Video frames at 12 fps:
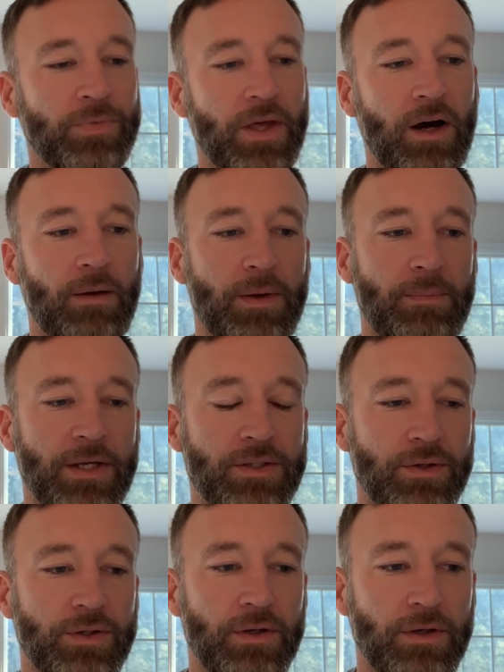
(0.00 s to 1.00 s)
And make
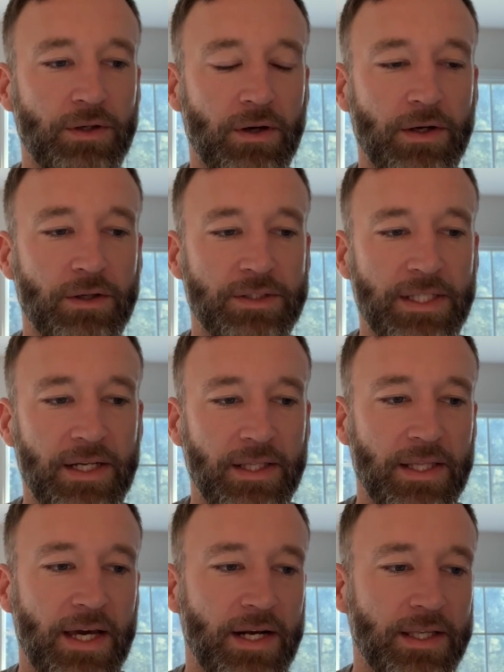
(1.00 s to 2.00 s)
sure you're
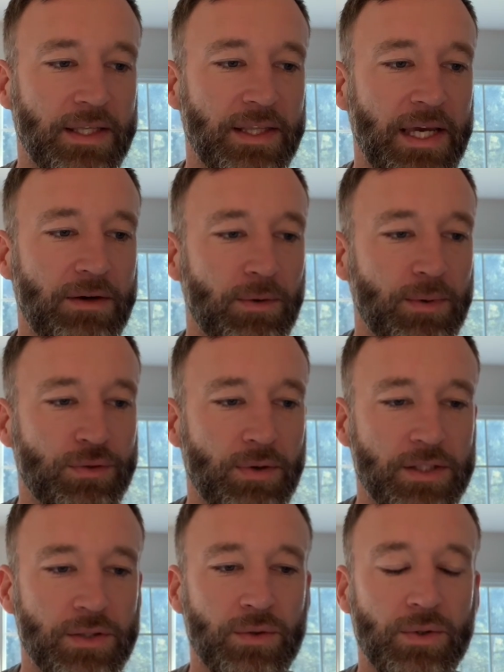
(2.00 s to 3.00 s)
understanding that. Again, the anaerobic
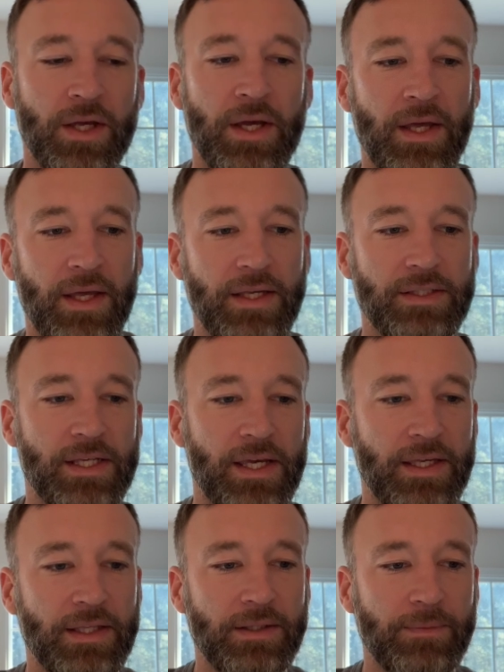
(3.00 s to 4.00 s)
threshold is
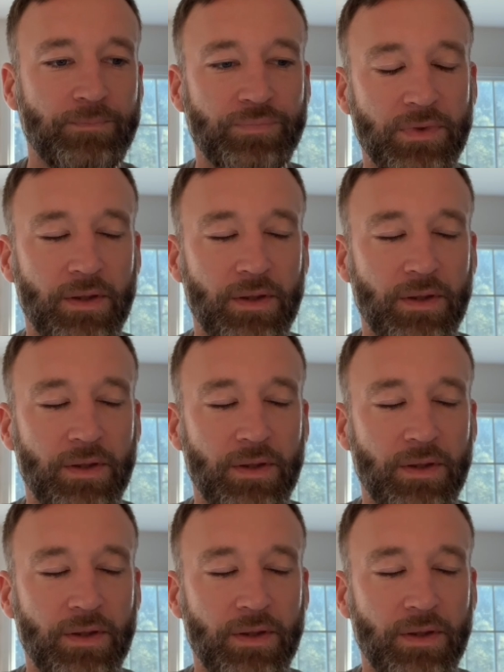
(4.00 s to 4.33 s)
a